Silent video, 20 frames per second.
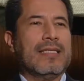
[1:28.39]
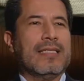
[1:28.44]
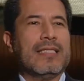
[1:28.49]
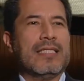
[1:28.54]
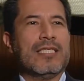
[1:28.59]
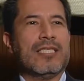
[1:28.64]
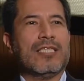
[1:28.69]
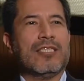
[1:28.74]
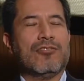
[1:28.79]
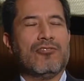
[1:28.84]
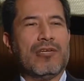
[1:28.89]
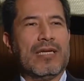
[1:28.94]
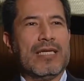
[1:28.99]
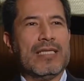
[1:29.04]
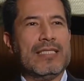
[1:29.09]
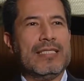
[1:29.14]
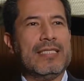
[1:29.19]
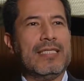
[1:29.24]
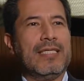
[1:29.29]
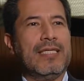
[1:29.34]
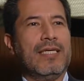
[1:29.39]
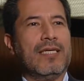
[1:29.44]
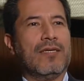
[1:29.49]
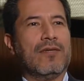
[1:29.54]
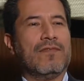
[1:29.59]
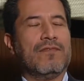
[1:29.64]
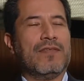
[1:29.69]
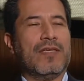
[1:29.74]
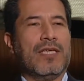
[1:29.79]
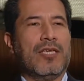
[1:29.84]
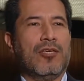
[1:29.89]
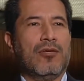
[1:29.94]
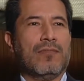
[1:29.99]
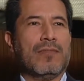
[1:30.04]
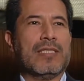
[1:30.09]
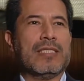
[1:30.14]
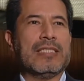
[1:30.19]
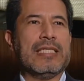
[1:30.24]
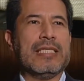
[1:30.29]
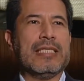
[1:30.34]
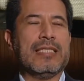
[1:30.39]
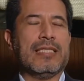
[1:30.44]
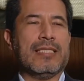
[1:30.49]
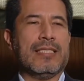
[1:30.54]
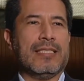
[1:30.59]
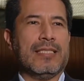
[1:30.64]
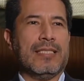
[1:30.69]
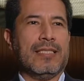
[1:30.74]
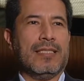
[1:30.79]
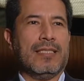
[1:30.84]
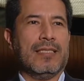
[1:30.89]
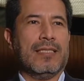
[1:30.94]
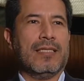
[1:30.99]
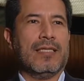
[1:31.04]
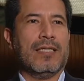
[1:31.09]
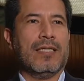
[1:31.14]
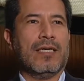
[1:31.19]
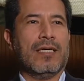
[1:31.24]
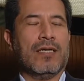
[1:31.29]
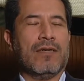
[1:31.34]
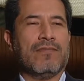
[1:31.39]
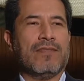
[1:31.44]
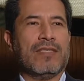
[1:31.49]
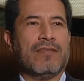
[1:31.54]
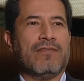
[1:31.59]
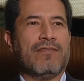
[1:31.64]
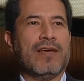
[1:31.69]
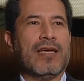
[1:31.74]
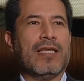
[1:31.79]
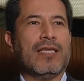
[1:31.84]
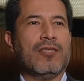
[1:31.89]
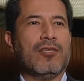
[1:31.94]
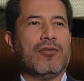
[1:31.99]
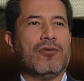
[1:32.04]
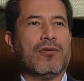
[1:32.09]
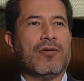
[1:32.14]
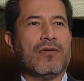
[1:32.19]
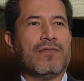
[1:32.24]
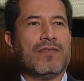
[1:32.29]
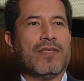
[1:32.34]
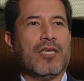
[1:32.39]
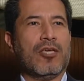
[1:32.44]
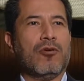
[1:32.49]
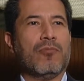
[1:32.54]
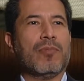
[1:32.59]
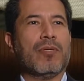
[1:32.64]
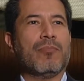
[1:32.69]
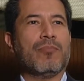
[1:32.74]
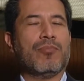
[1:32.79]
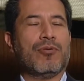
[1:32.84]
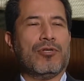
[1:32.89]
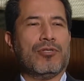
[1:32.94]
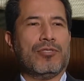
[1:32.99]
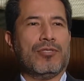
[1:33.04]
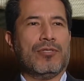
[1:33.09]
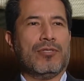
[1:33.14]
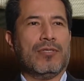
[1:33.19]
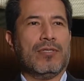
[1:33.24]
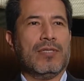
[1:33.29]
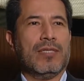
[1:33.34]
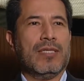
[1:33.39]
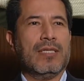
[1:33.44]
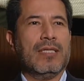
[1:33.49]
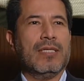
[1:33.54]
The centrality of the human dignity, of the value of the human person,